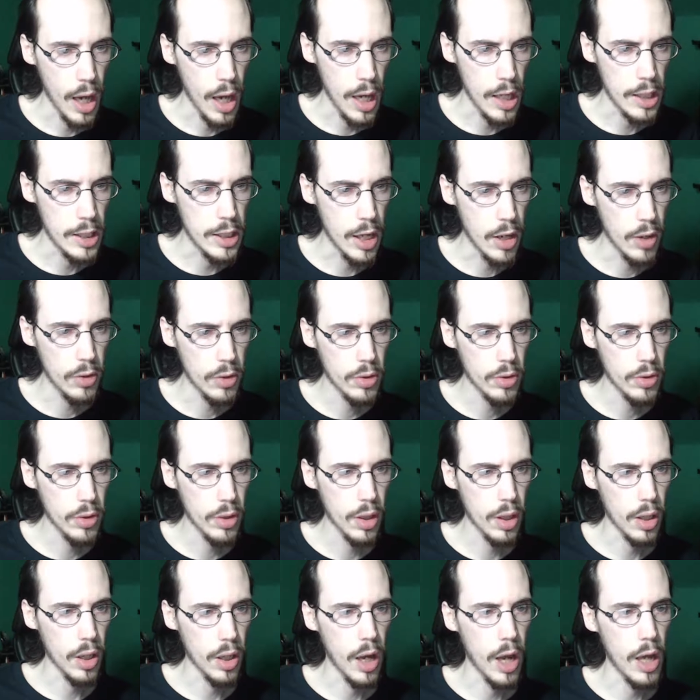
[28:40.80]
I
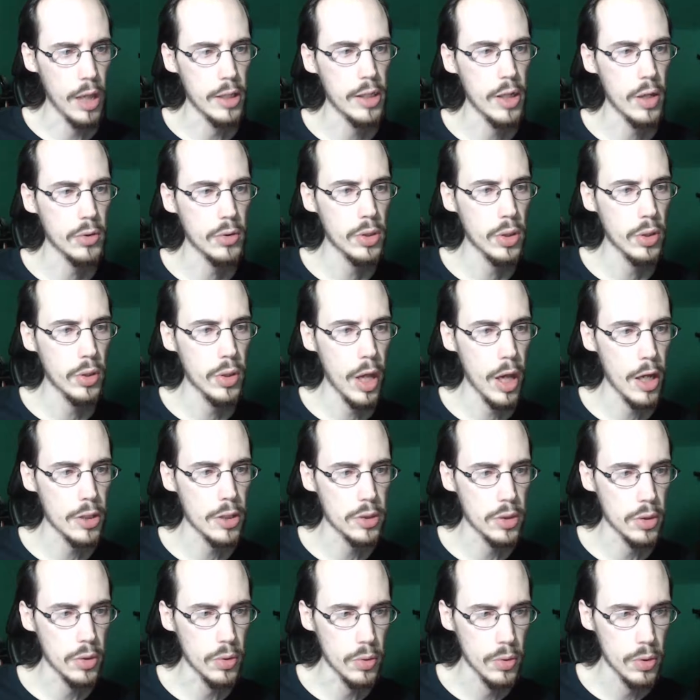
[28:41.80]
doubt they'll catch
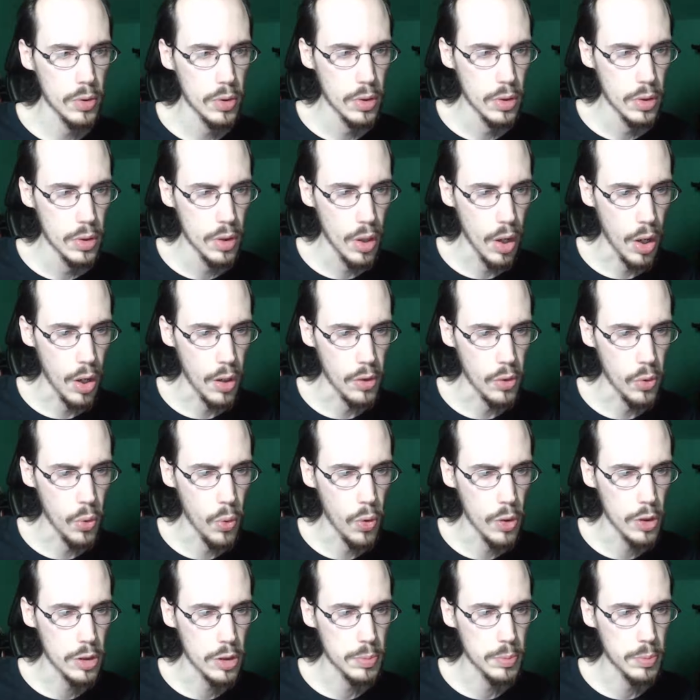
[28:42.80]
you on
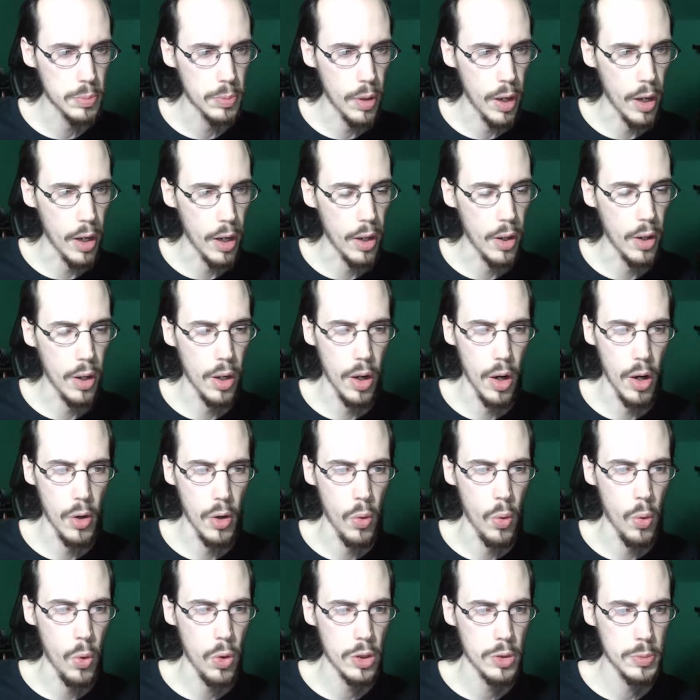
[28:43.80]

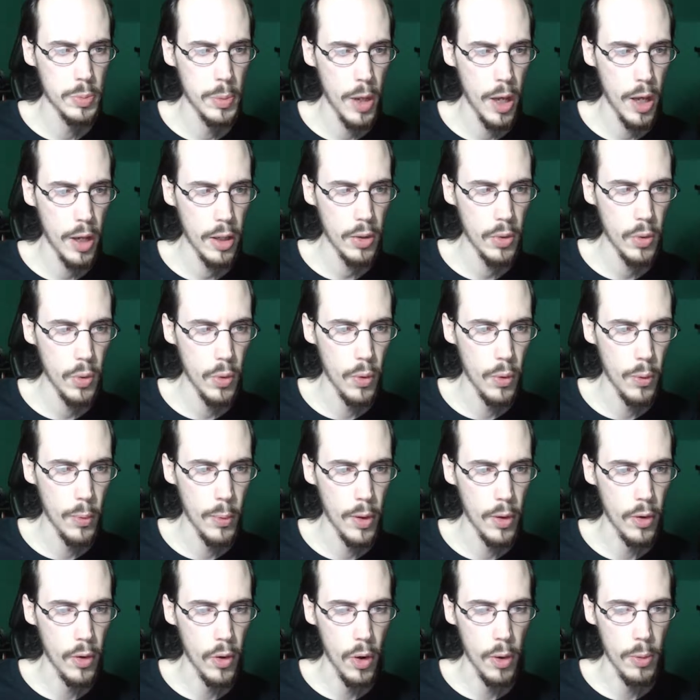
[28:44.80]
horseback or
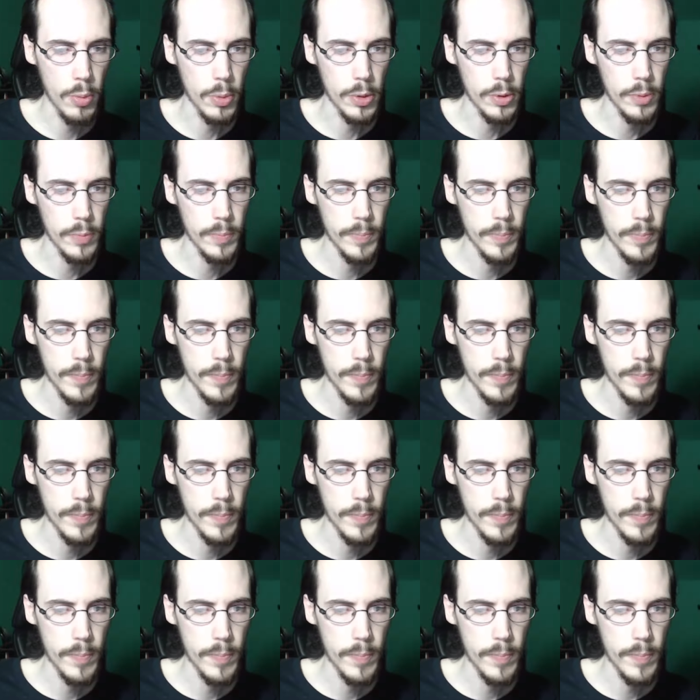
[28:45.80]
wearing armor.